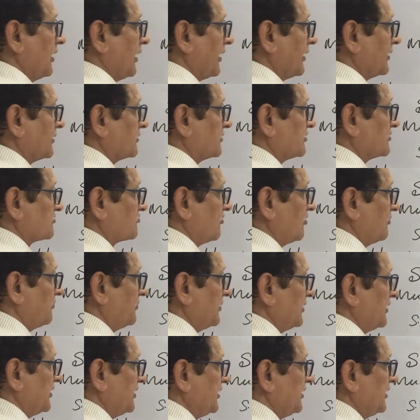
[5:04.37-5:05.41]
and this will
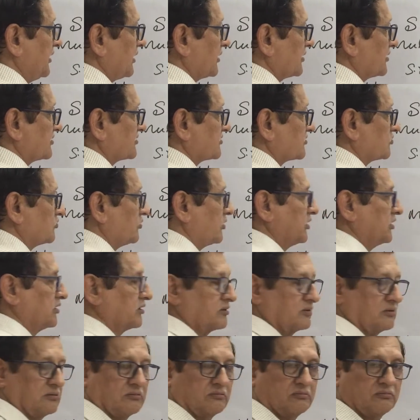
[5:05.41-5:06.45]
be dr
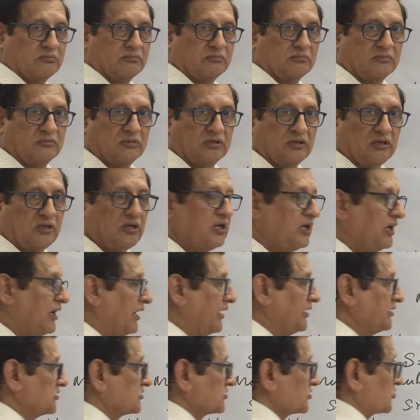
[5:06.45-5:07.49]
square,
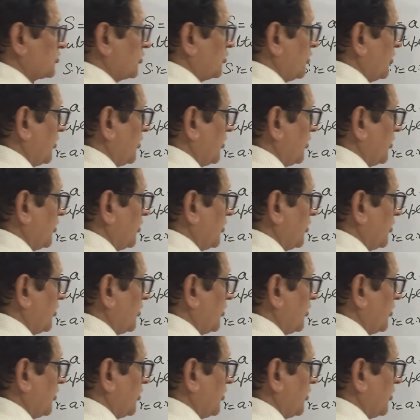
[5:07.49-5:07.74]
and so